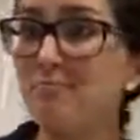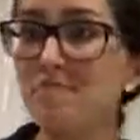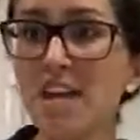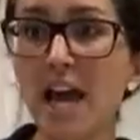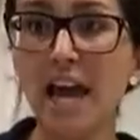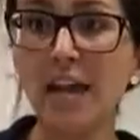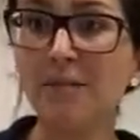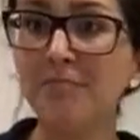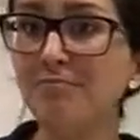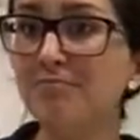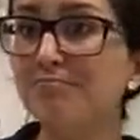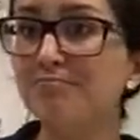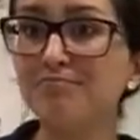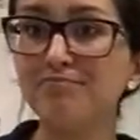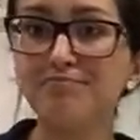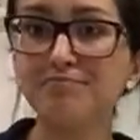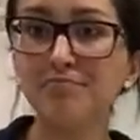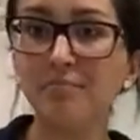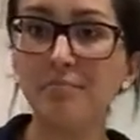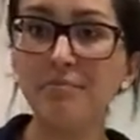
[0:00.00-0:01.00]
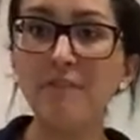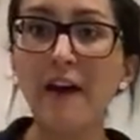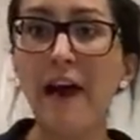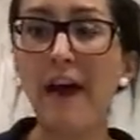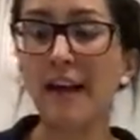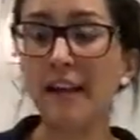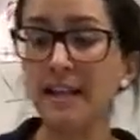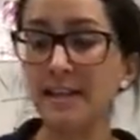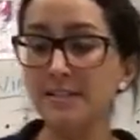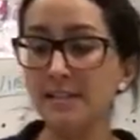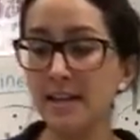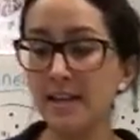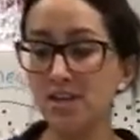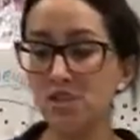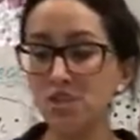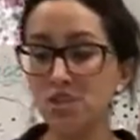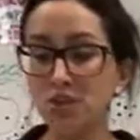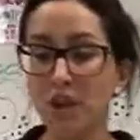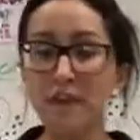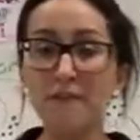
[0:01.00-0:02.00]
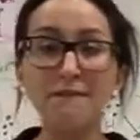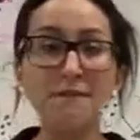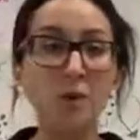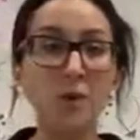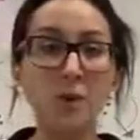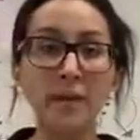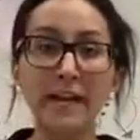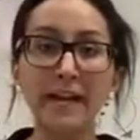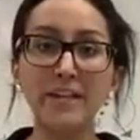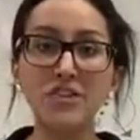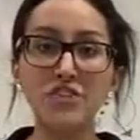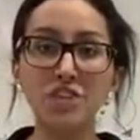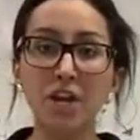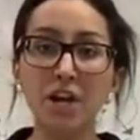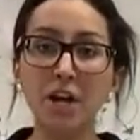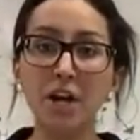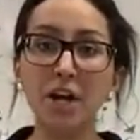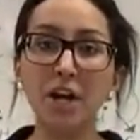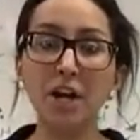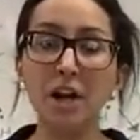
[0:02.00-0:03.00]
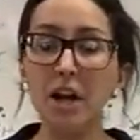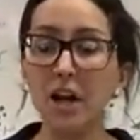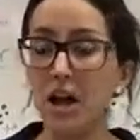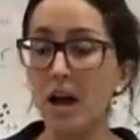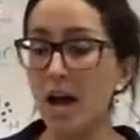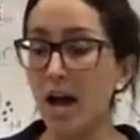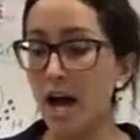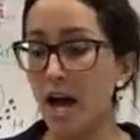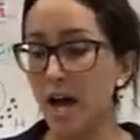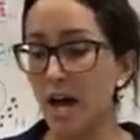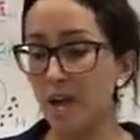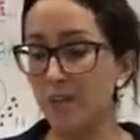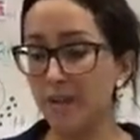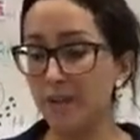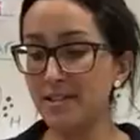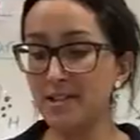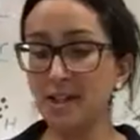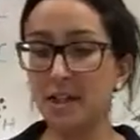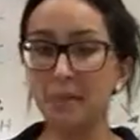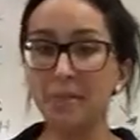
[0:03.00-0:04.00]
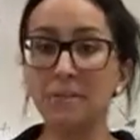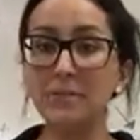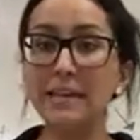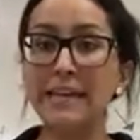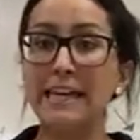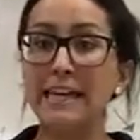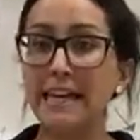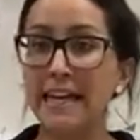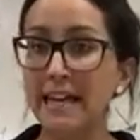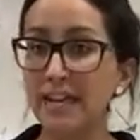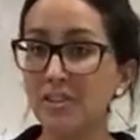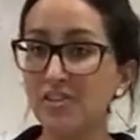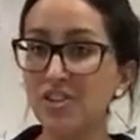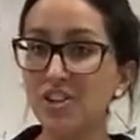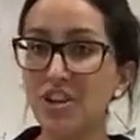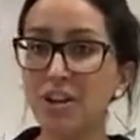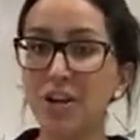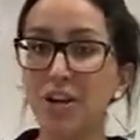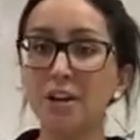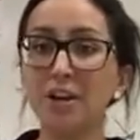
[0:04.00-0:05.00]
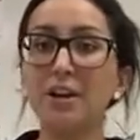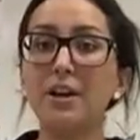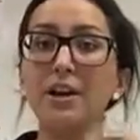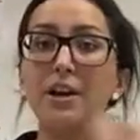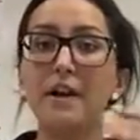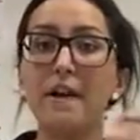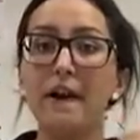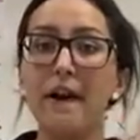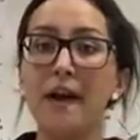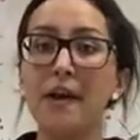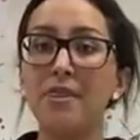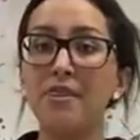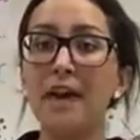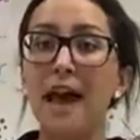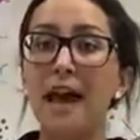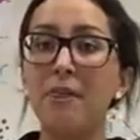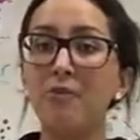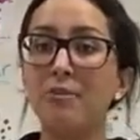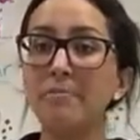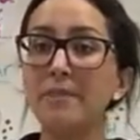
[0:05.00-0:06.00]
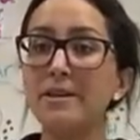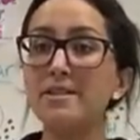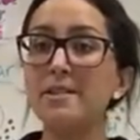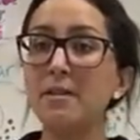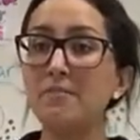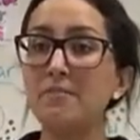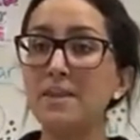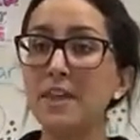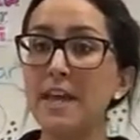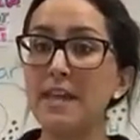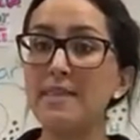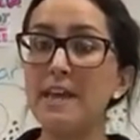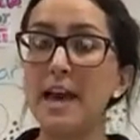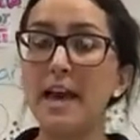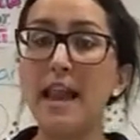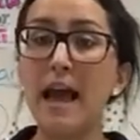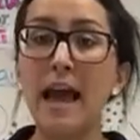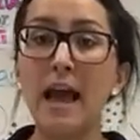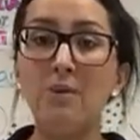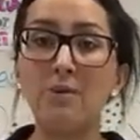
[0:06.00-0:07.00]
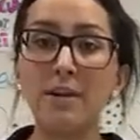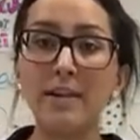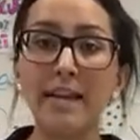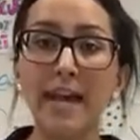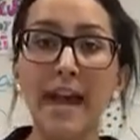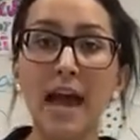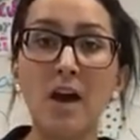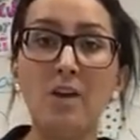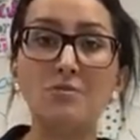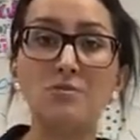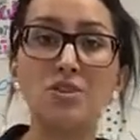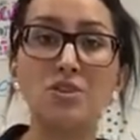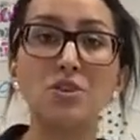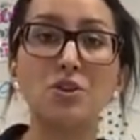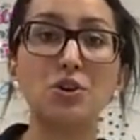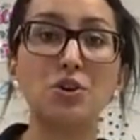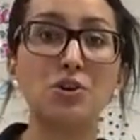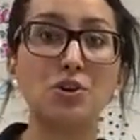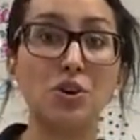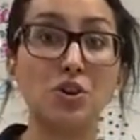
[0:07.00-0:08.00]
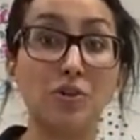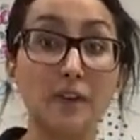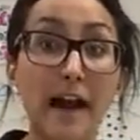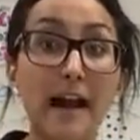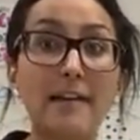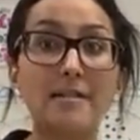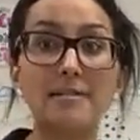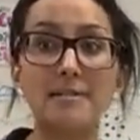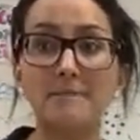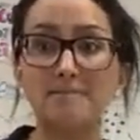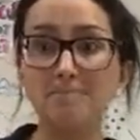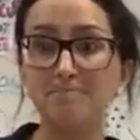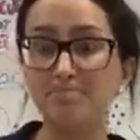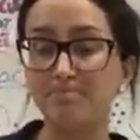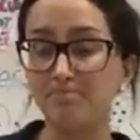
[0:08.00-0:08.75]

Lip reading: Done. That is a straightforward answer. It's a complete answer, and that would be something that I would count correct.